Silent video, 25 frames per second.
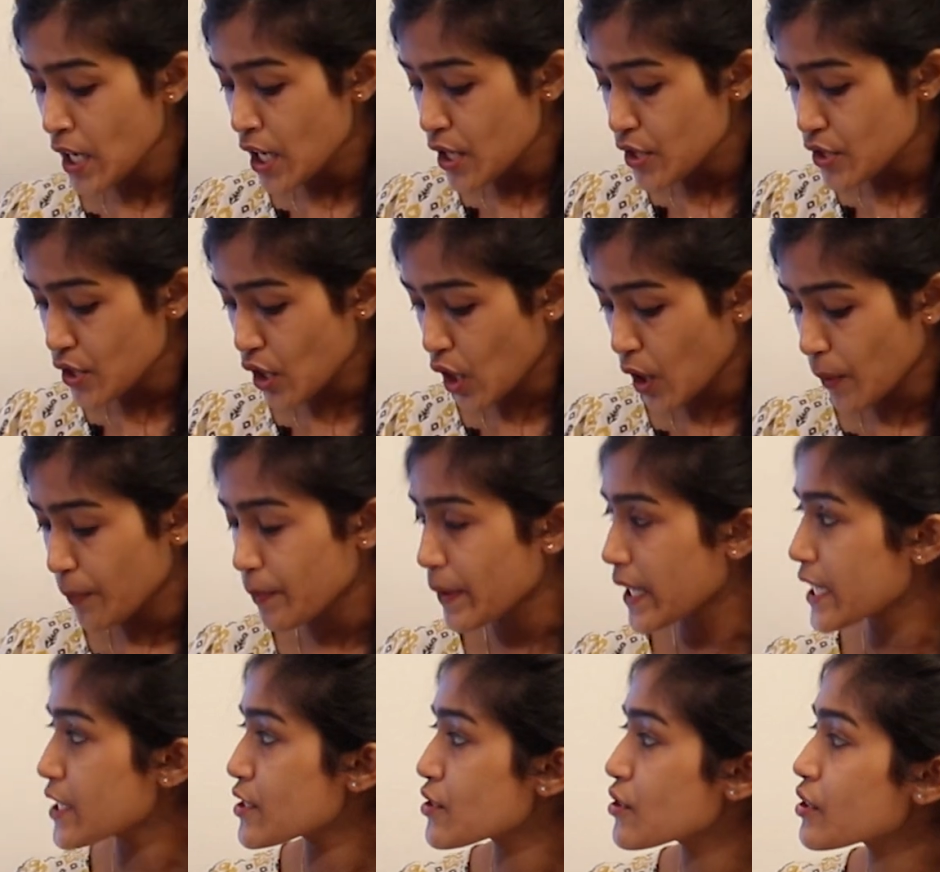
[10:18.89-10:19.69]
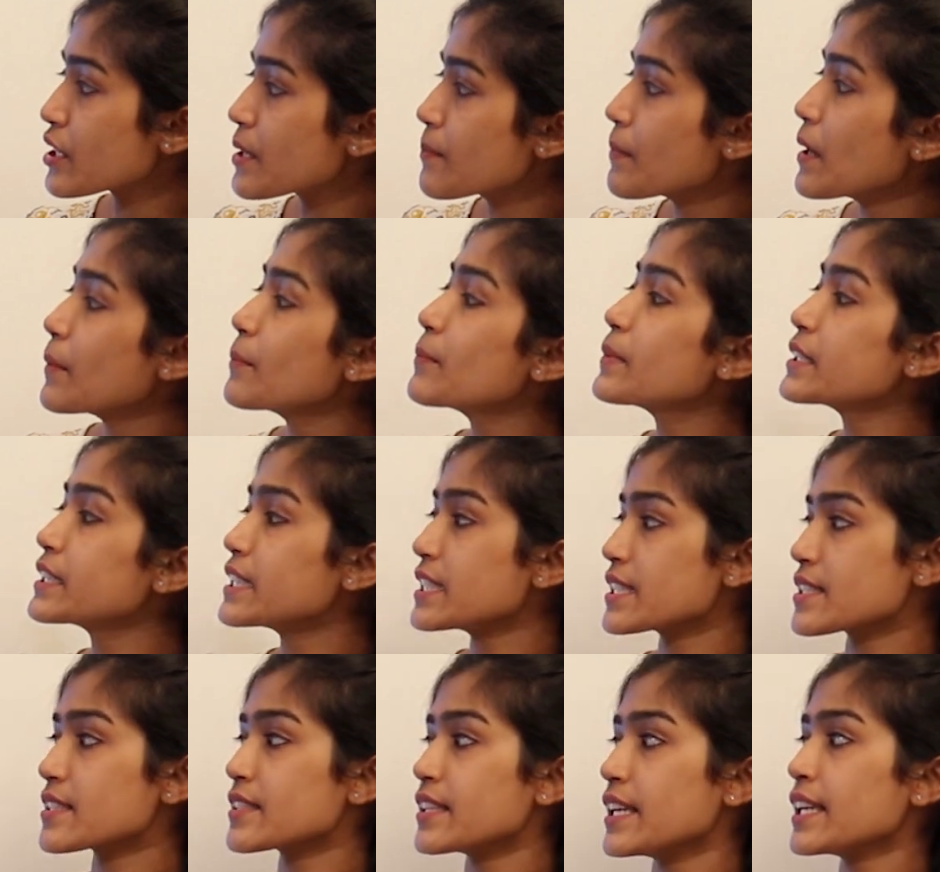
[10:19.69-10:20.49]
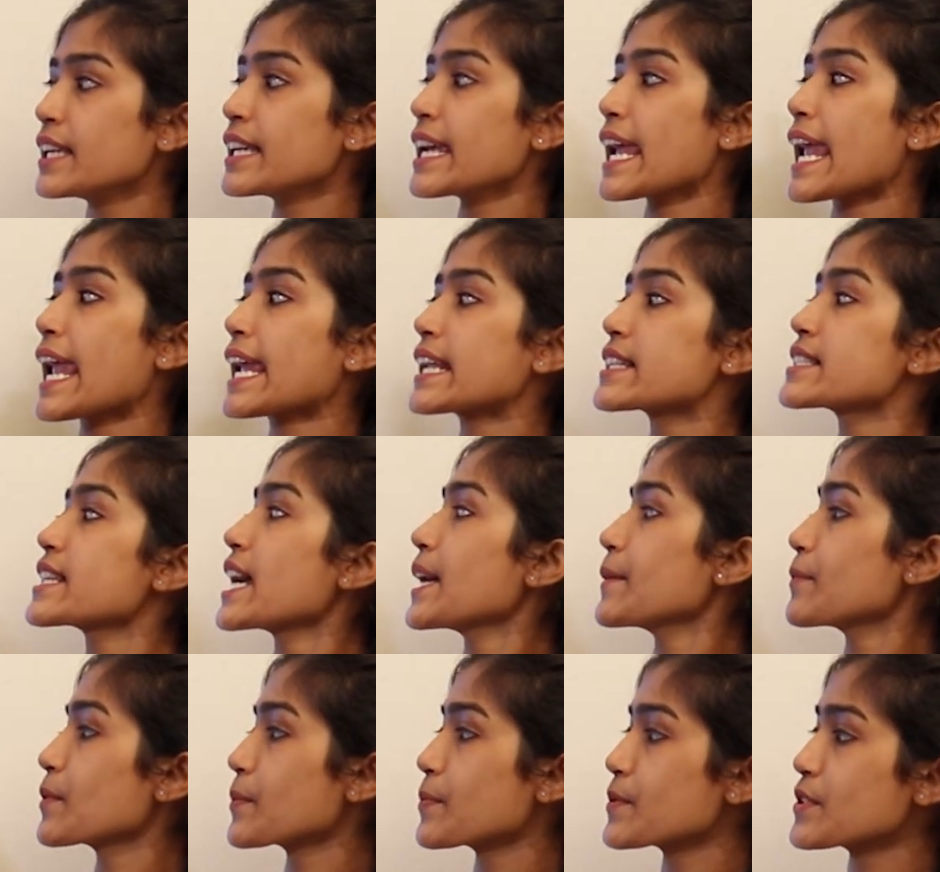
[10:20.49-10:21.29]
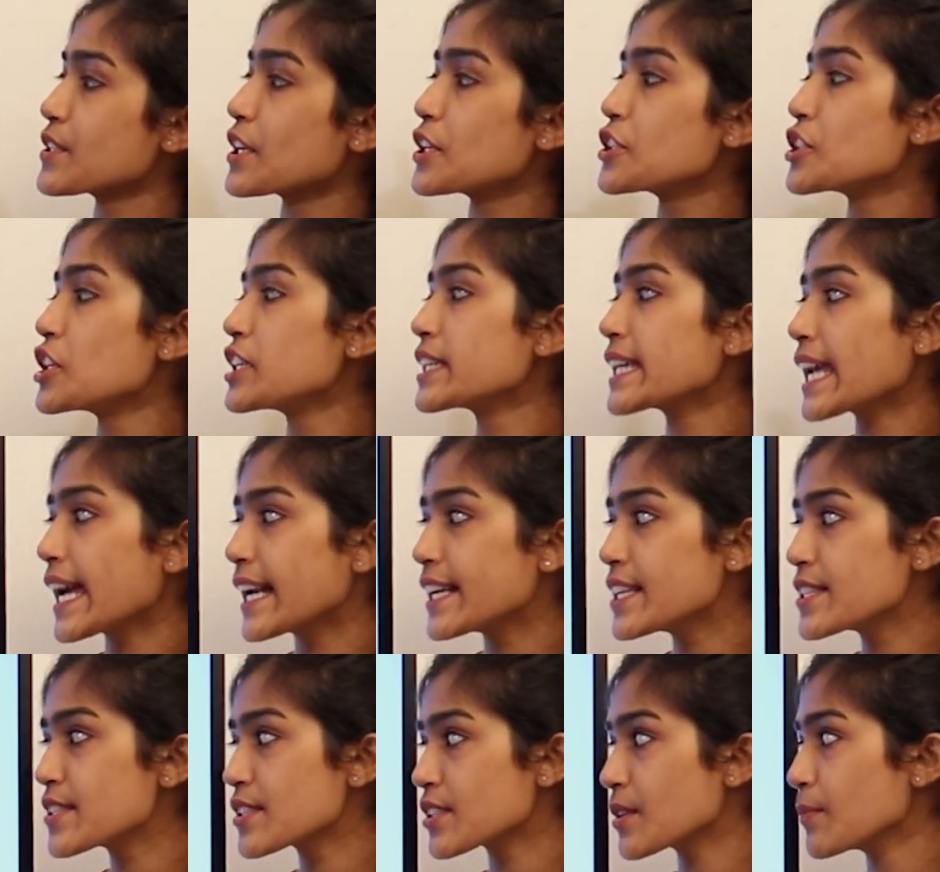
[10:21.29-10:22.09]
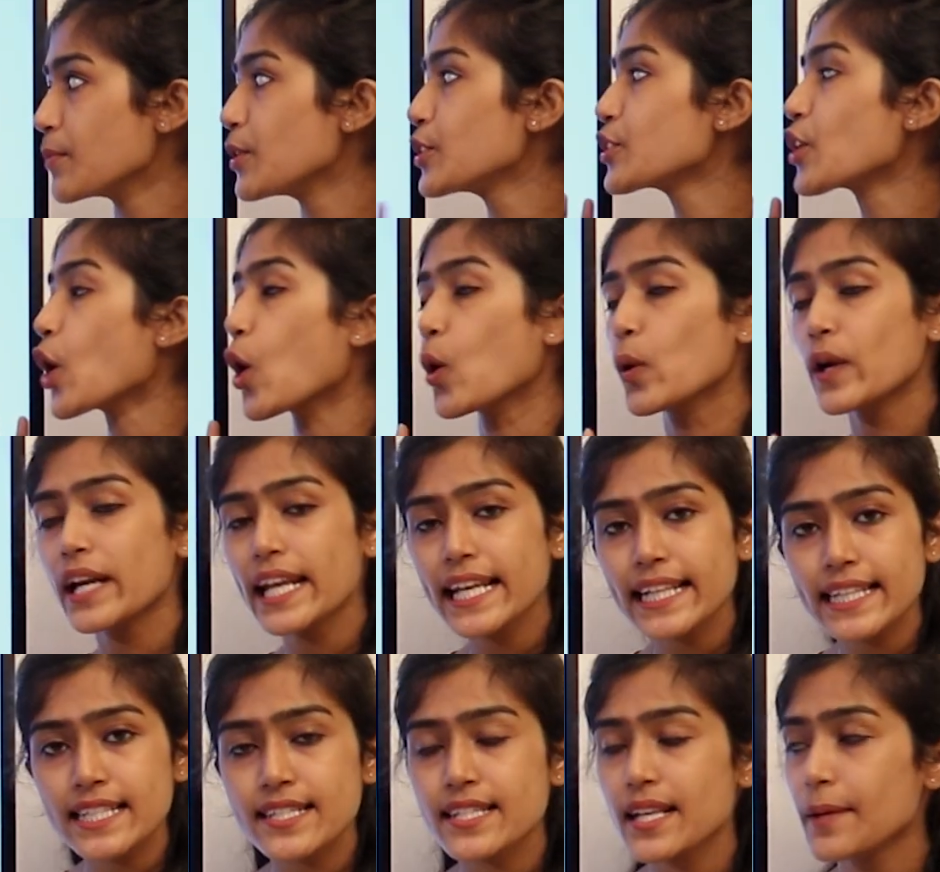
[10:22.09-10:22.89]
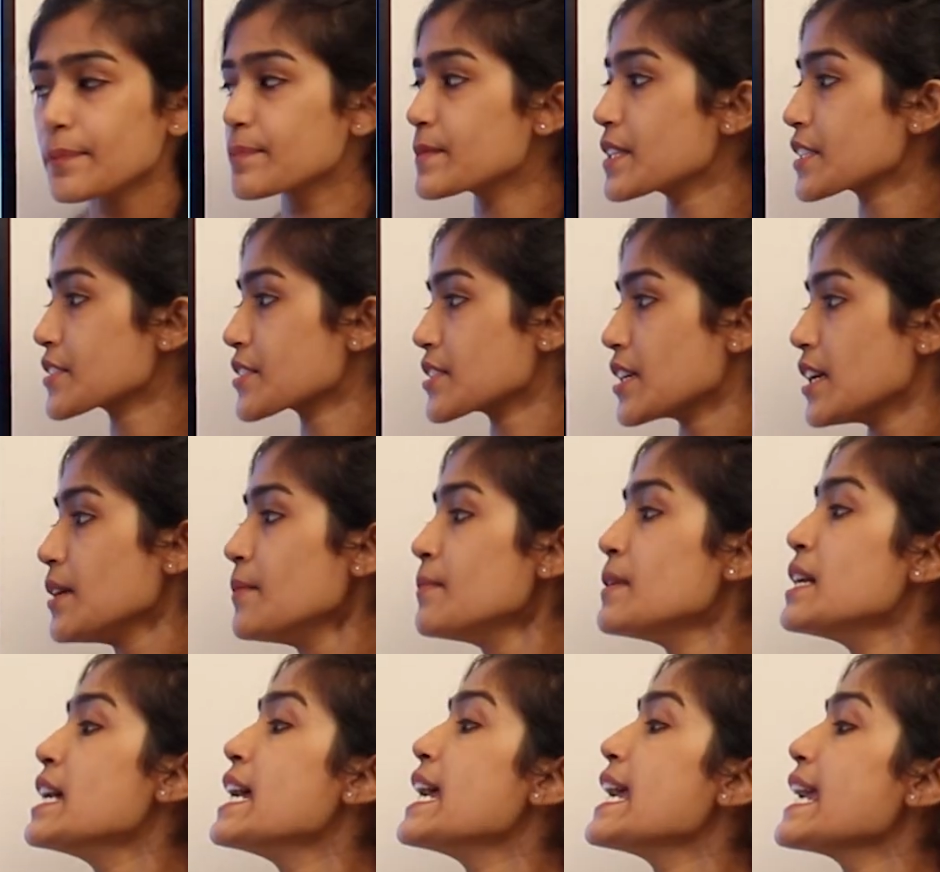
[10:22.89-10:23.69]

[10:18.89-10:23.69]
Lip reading: So, please do remember this thing: A type preposition can distribute only the subject term,